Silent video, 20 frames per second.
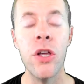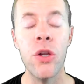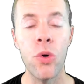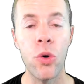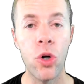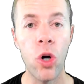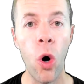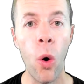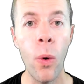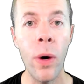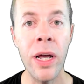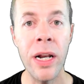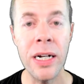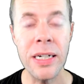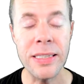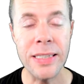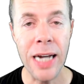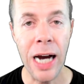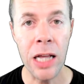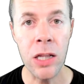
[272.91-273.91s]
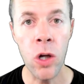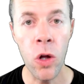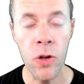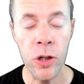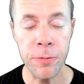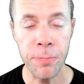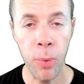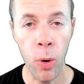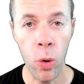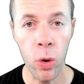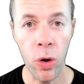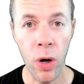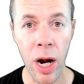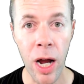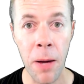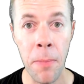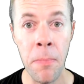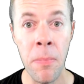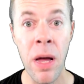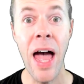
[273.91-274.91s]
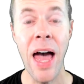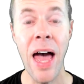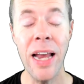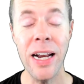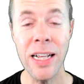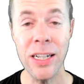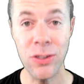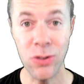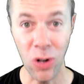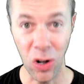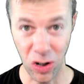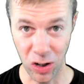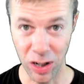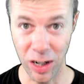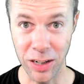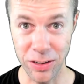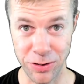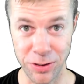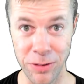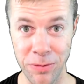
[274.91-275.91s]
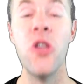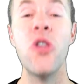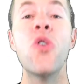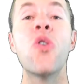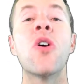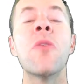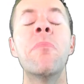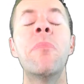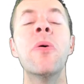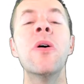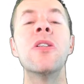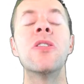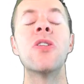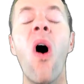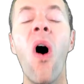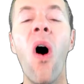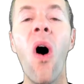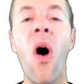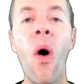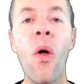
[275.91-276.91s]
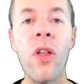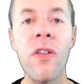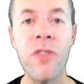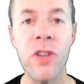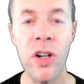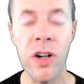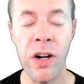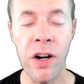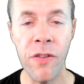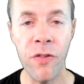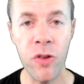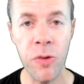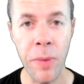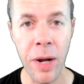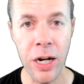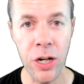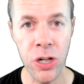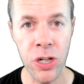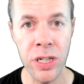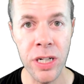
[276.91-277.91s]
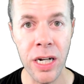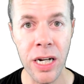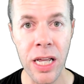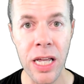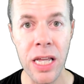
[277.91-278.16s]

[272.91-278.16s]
You'll go in and download this program, and it's awesome. You can put all of your information in